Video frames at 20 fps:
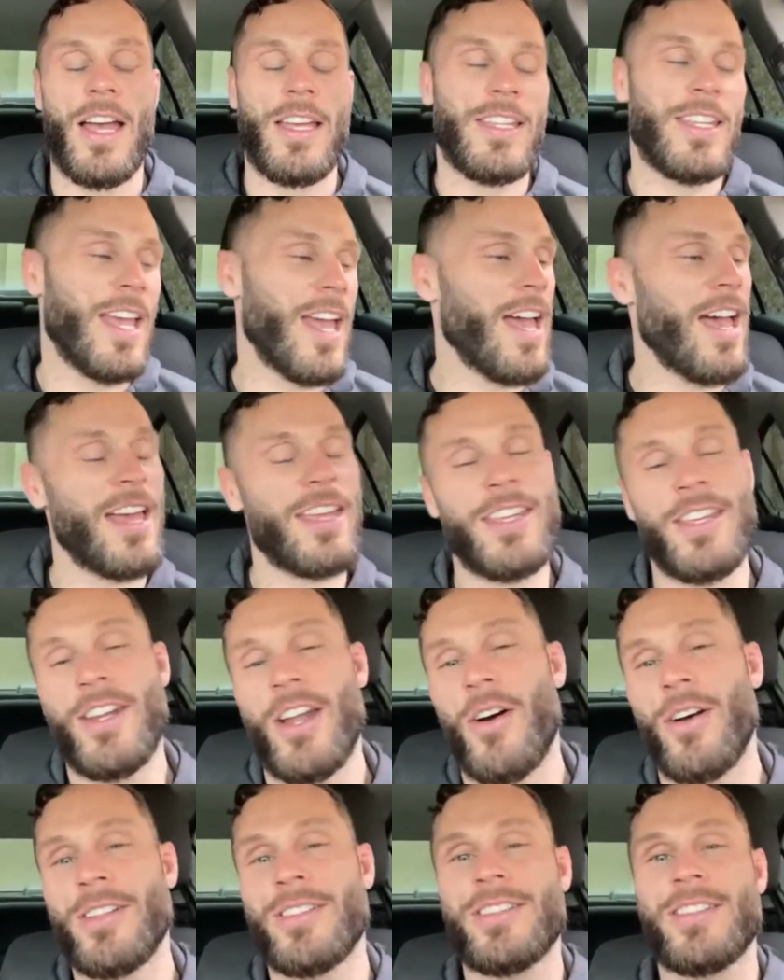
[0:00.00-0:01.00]
Yeah, you
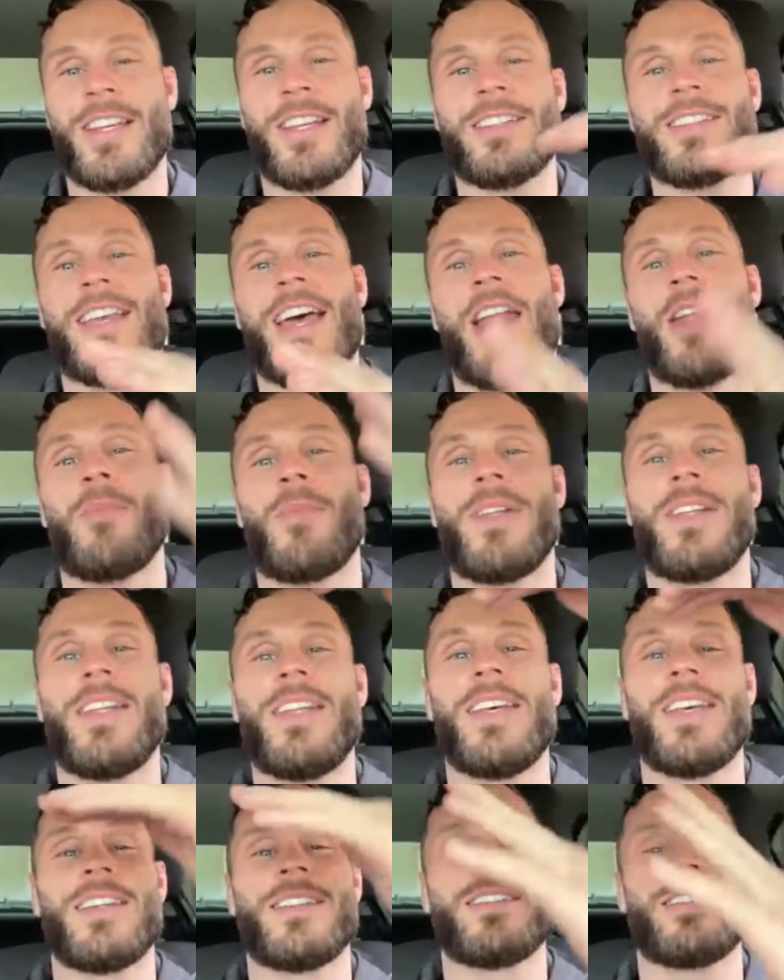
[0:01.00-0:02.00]
know, it's kind of been
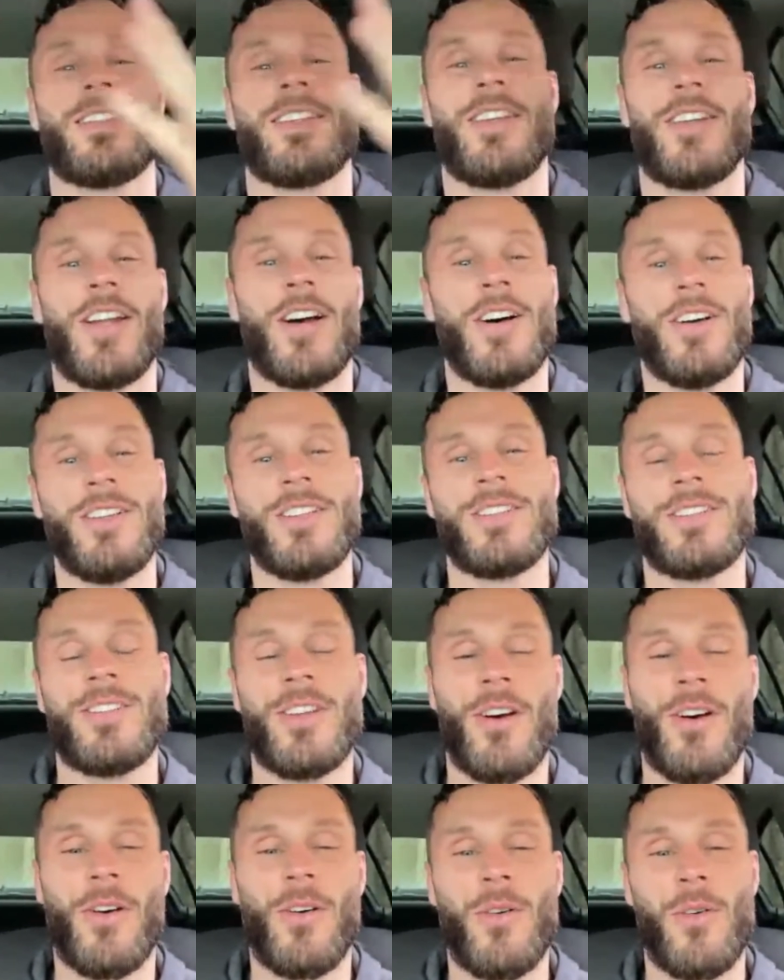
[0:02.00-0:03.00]
this, you know,
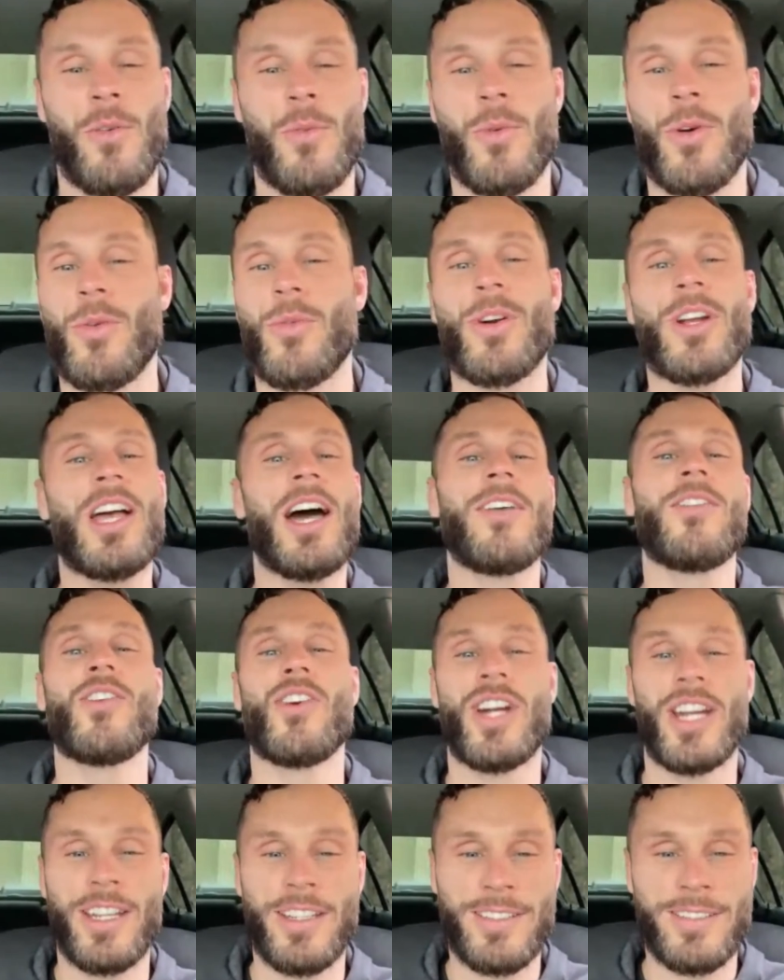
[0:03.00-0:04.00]
so we're
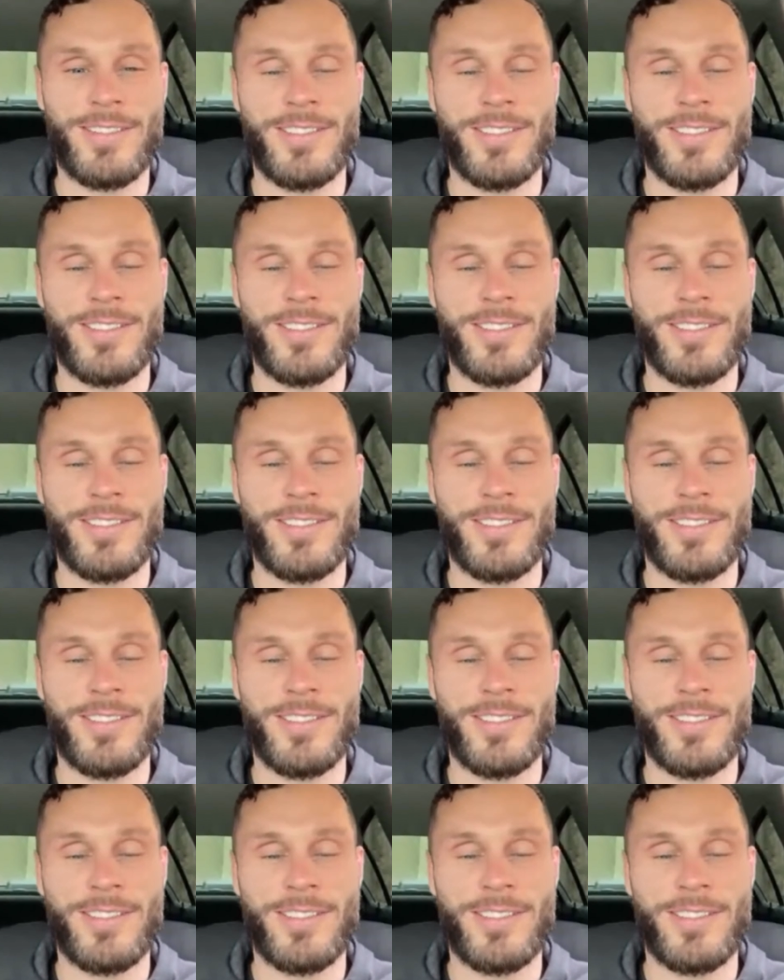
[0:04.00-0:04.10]
recovering.